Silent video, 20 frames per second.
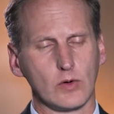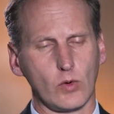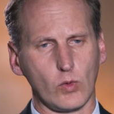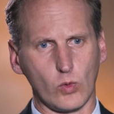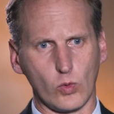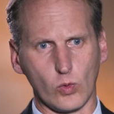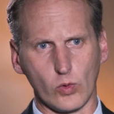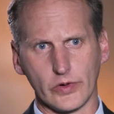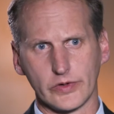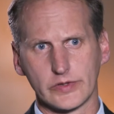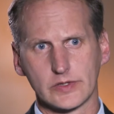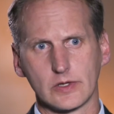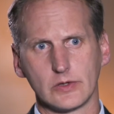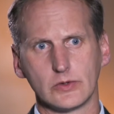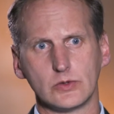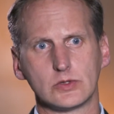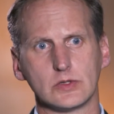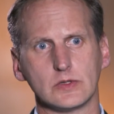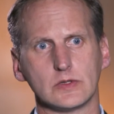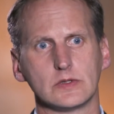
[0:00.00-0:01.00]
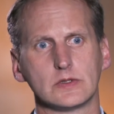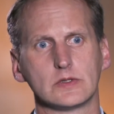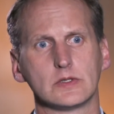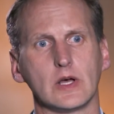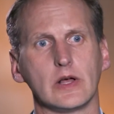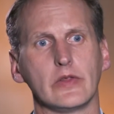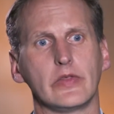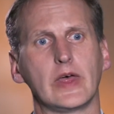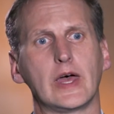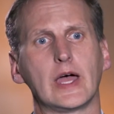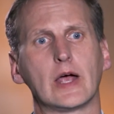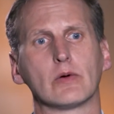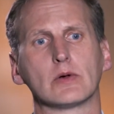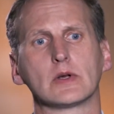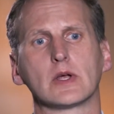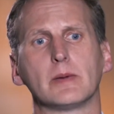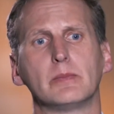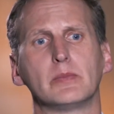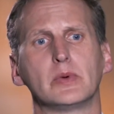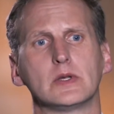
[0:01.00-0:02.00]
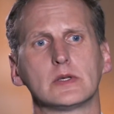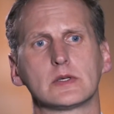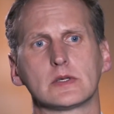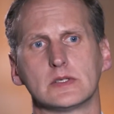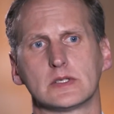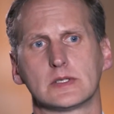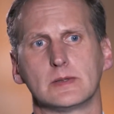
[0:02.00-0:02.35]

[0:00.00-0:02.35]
all of the solutions are there and companies can